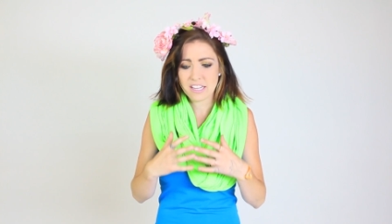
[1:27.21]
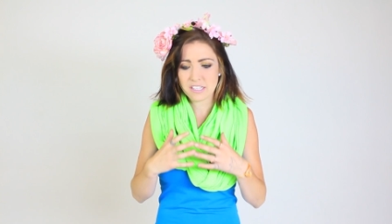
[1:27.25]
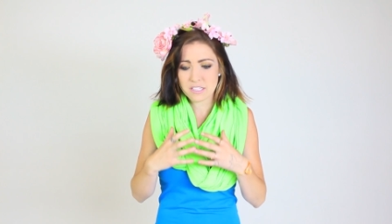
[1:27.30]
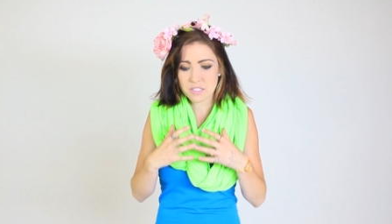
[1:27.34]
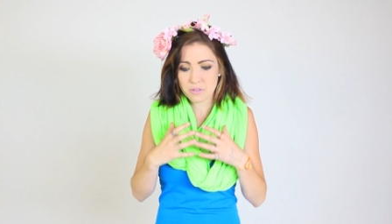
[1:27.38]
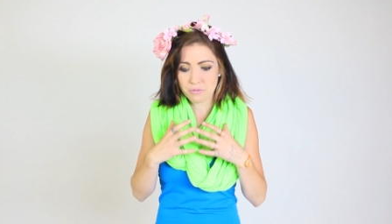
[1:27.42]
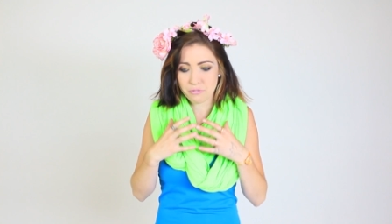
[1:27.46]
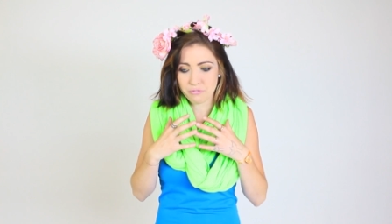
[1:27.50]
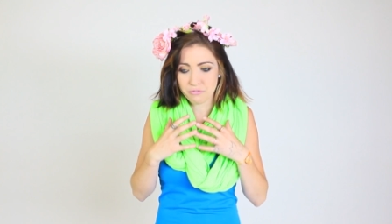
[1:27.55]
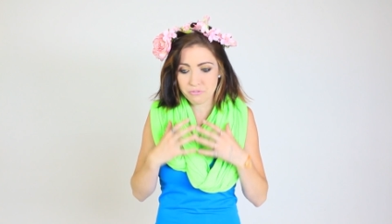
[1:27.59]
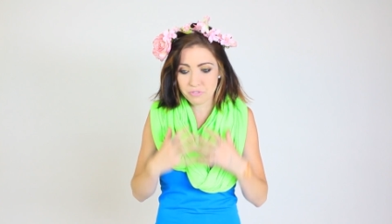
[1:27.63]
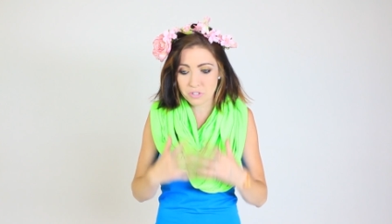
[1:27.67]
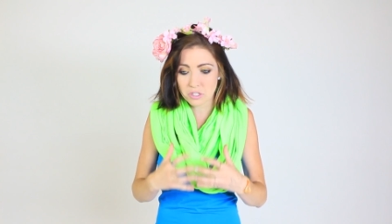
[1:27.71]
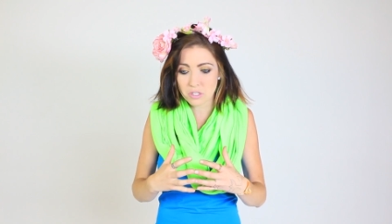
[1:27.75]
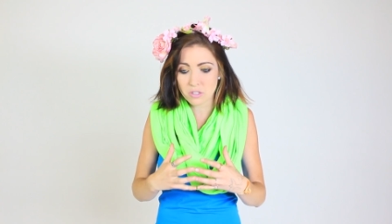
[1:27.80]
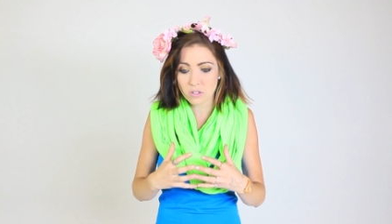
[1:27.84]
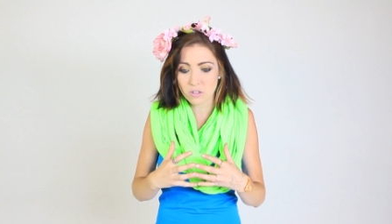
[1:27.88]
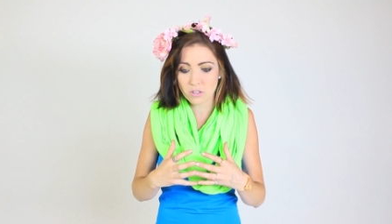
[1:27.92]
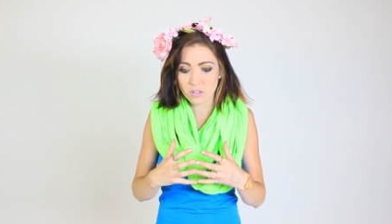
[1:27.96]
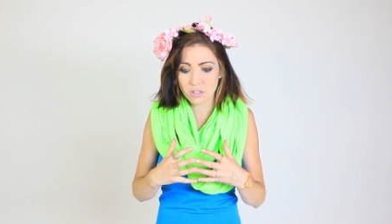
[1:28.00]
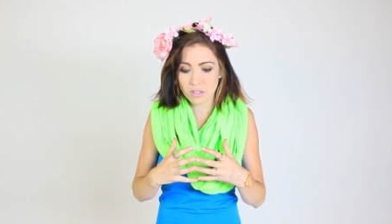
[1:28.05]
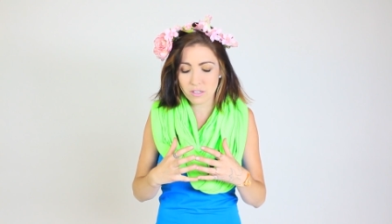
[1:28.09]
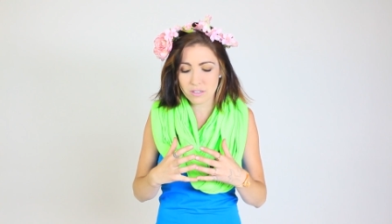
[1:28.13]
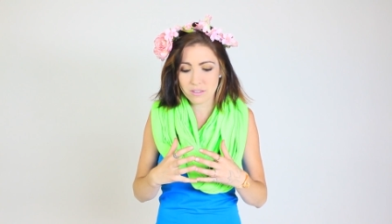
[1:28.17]
and to
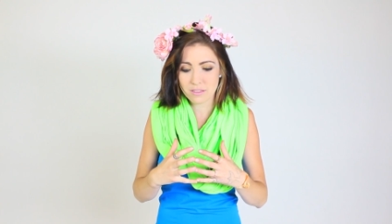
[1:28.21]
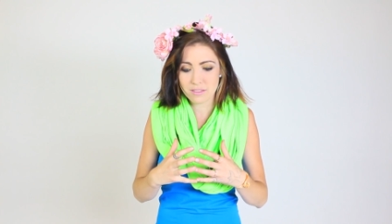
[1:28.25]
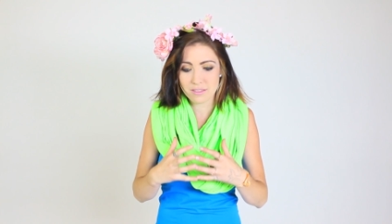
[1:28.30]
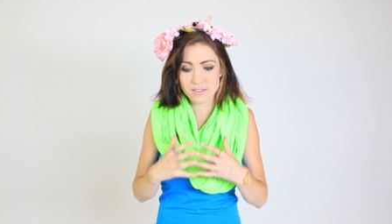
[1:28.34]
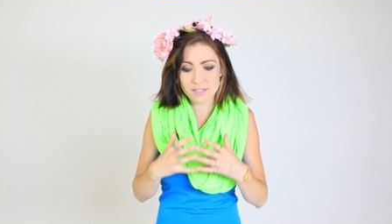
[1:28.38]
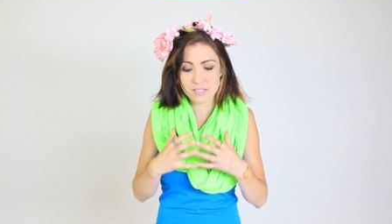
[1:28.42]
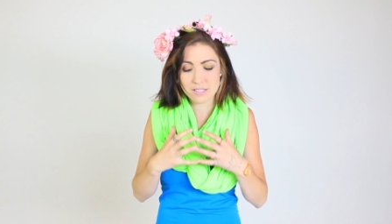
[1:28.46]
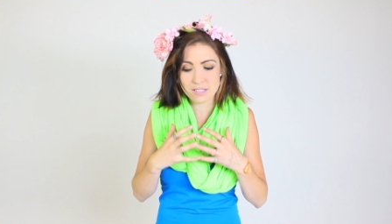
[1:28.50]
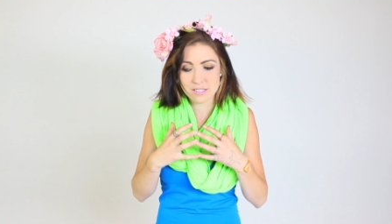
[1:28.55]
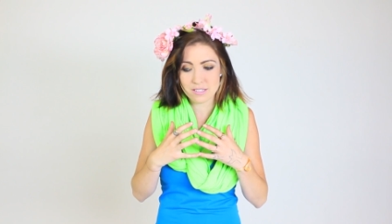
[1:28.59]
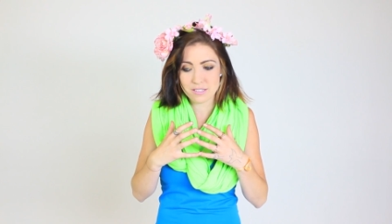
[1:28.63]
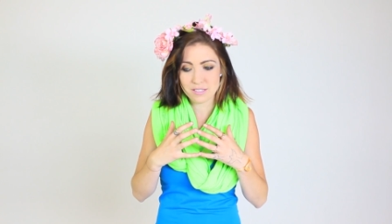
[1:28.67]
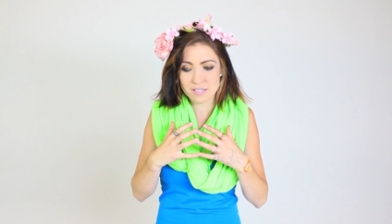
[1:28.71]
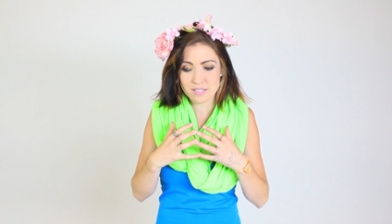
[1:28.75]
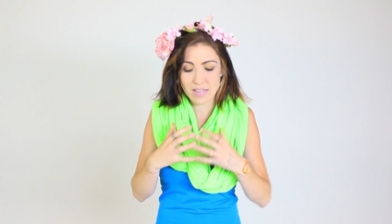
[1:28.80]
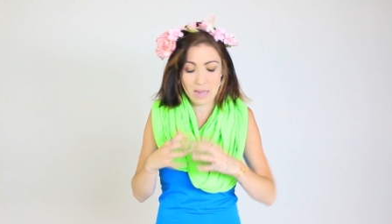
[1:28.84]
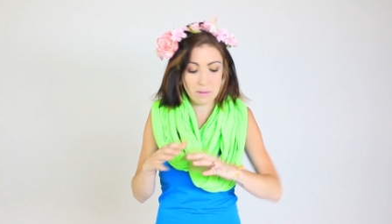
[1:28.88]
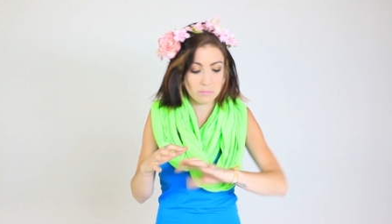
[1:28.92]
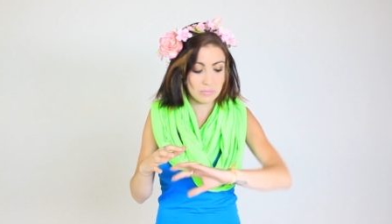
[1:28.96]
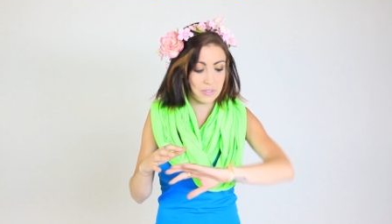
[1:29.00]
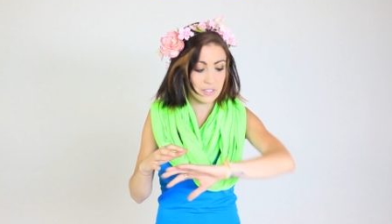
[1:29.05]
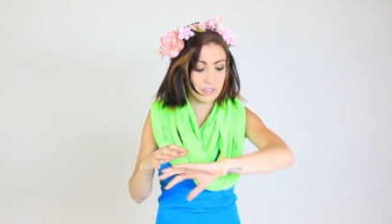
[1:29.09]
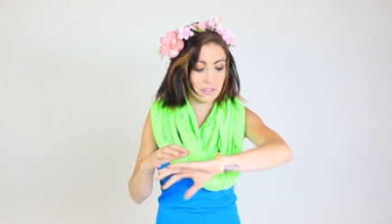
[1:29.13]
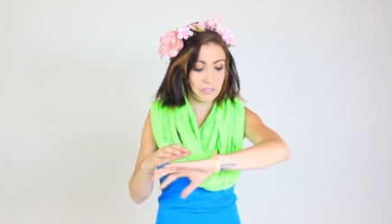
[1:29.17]
feel this,
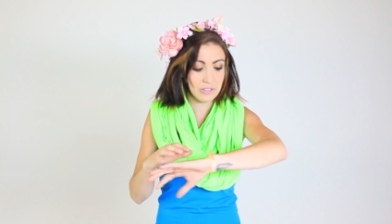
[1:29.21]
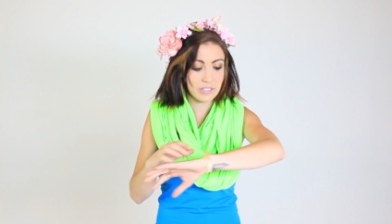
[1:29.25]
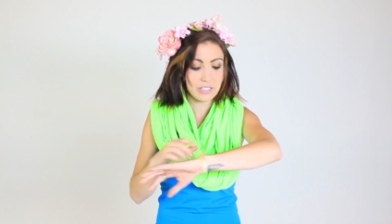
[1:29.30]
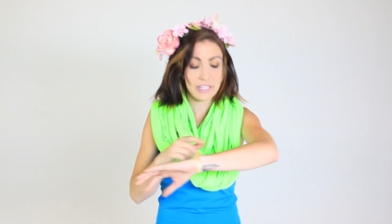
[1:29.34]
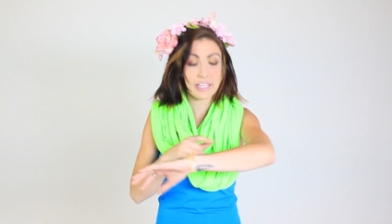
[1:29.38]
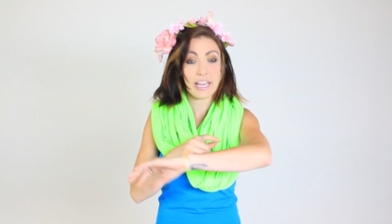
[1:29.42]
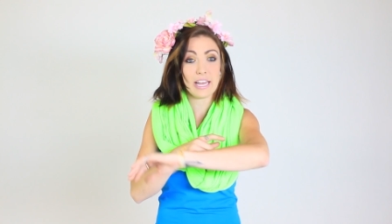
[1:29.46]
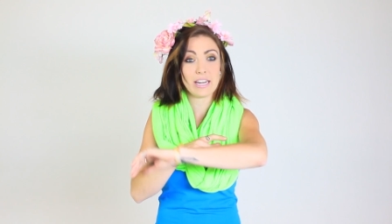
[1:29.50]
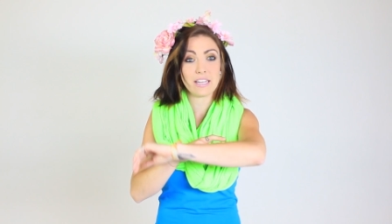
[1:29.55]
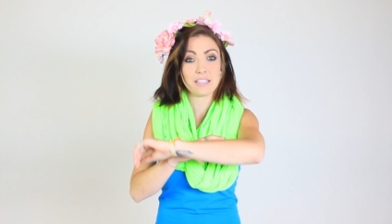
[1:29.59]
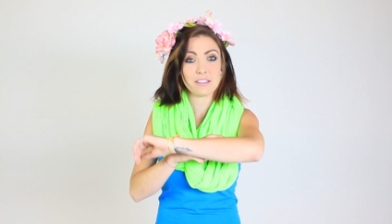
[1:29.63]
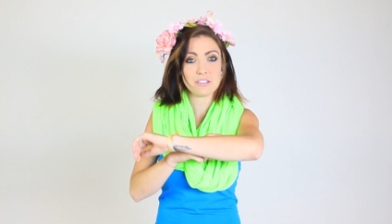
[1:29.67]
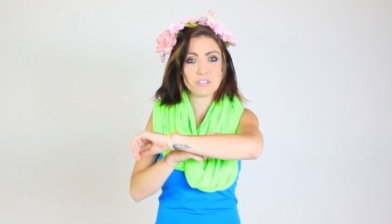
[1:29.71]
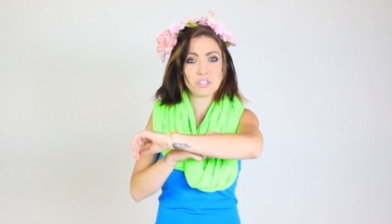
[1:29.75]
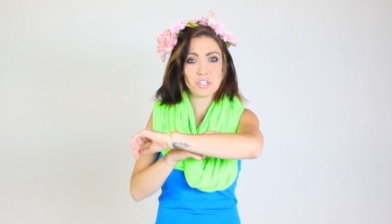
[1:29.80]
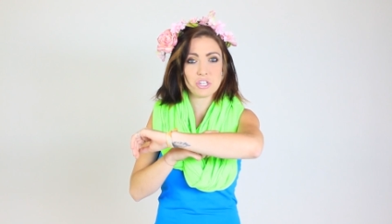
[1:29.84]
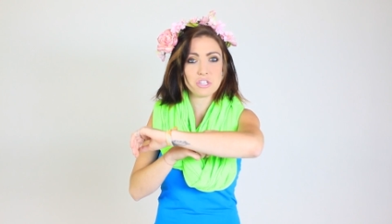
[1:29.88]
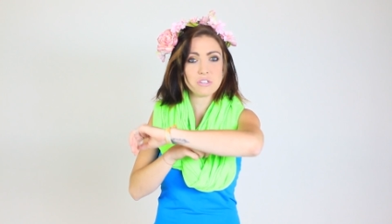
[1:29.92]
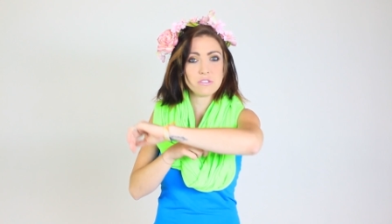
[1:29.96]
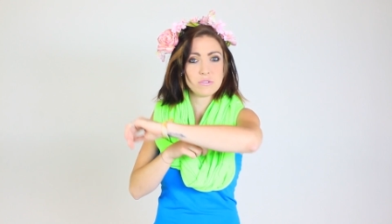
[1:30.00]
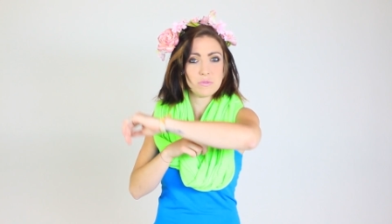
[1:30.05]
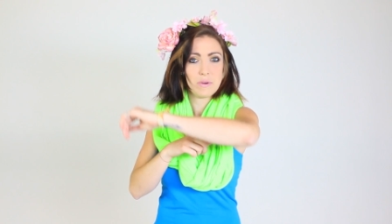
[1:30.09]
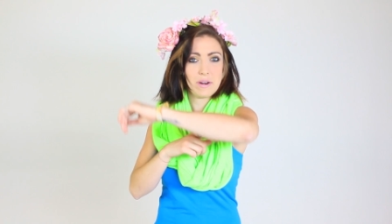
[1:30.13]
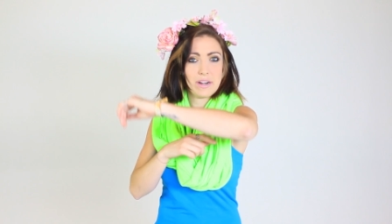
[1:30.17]
I'm literally getting the
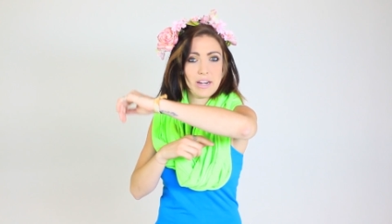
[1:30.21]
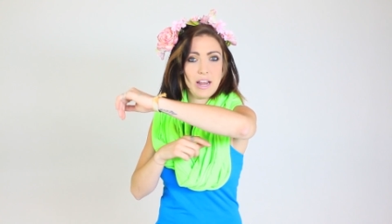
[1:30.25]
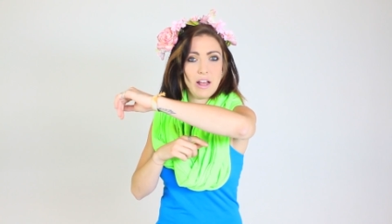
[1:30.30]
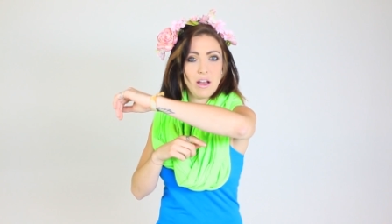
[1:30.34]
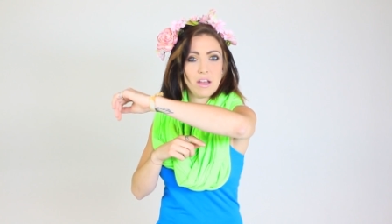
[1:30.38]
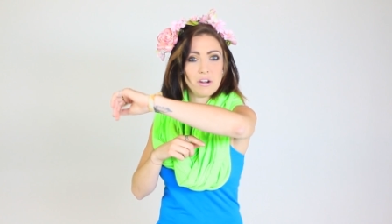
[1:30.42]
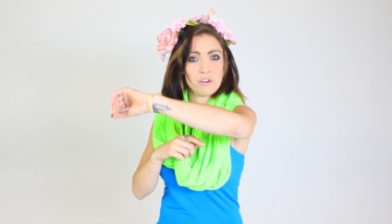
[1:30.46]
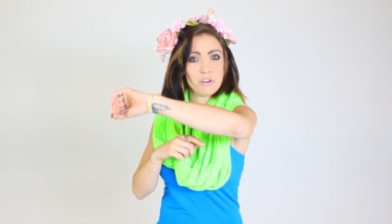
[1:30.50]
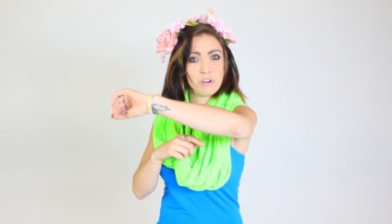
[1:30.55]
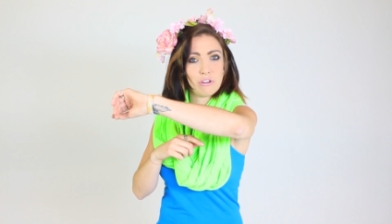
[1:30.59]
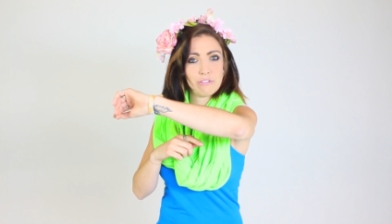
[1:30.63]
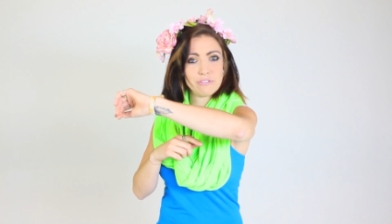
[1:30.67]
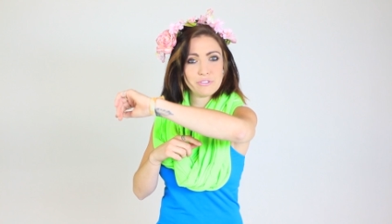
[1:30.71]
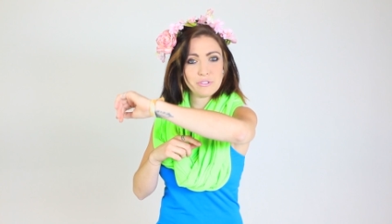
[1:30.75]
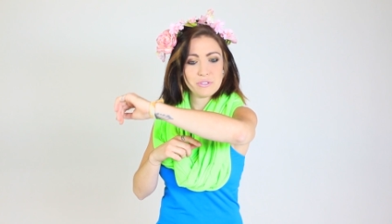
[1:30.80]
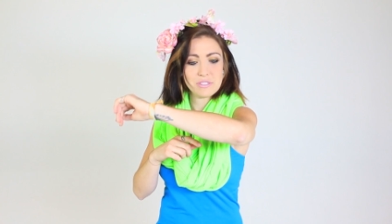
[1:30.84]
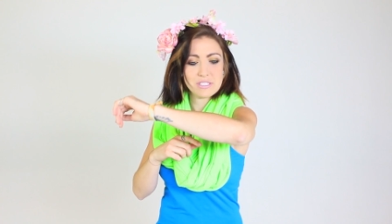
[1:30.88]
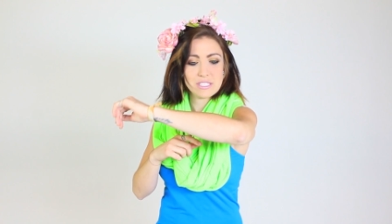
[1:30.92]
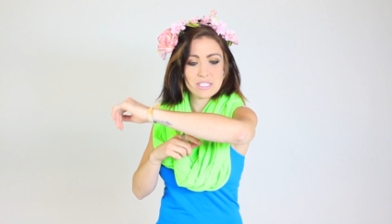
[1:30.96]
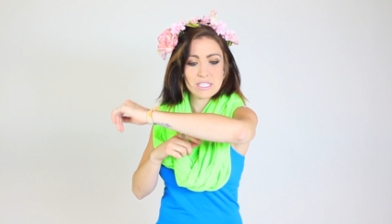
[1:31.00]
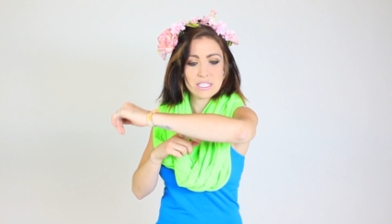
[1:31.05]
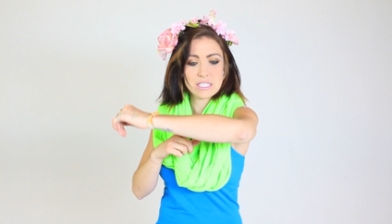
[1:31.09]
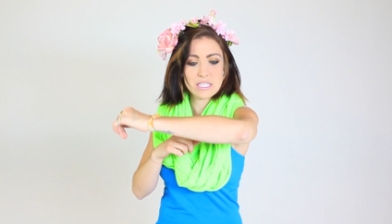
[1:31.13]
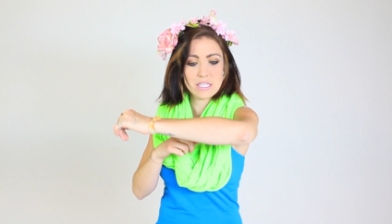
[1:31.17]
chills right now. I don't know if you
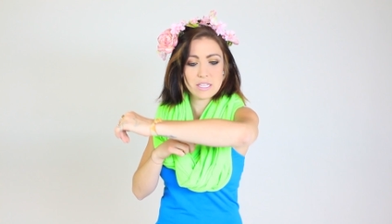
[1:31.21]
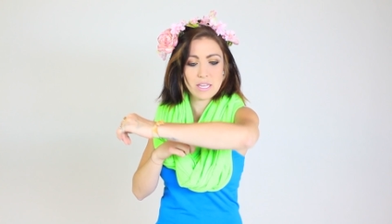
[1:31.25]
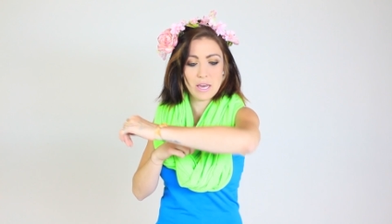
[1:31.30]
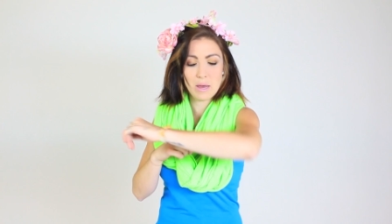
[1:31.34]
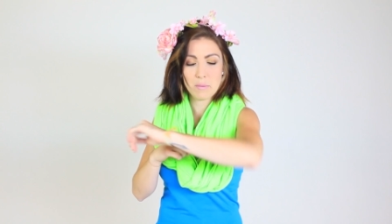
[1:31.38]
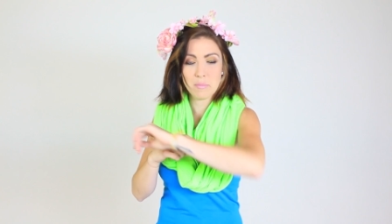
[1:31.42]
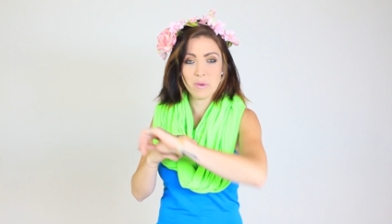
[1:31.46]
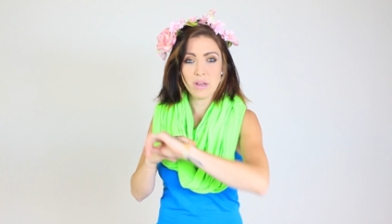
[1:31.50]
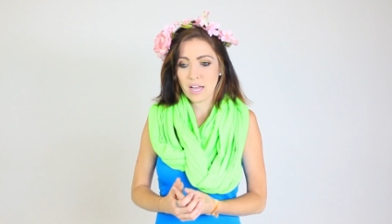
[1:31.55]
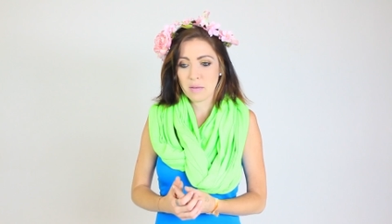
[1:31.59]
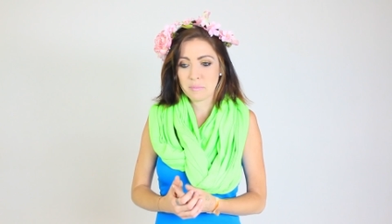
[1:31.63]
can see them.